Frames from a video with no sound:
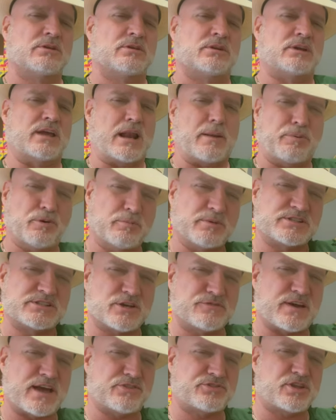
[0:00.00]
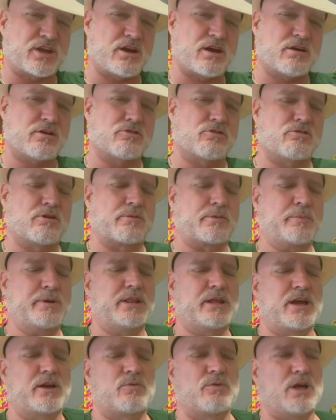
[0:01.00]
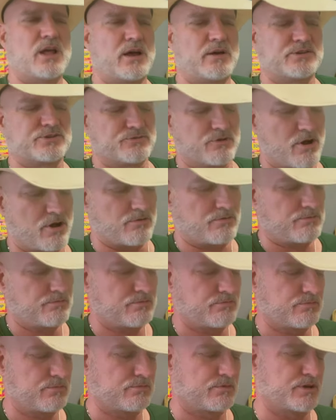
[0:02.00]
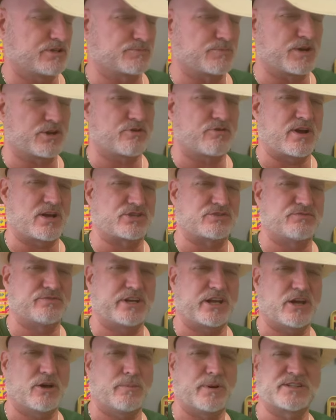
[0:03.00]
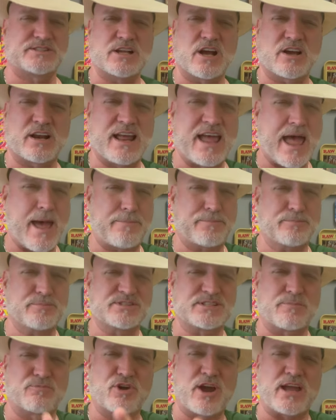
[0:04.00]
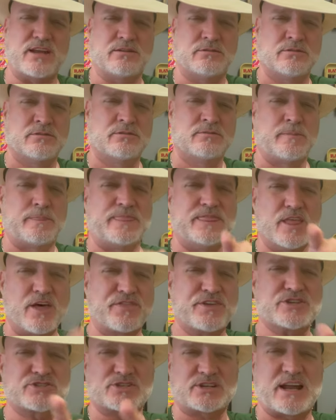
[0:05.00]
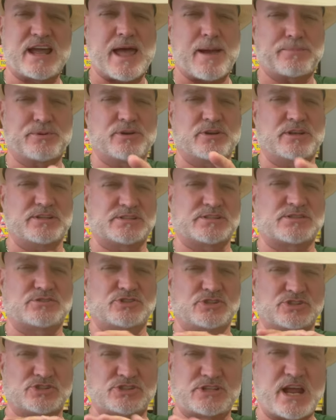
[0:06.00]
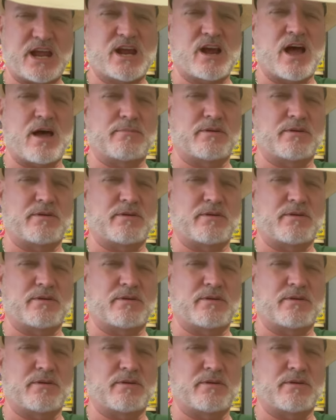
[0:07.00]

and I put myself out there, or I'm going to be like, well, I was wrong. Here's my correction video, but it's not going to happen because I'm right. Nothing's going to happen on this. Just stay calm,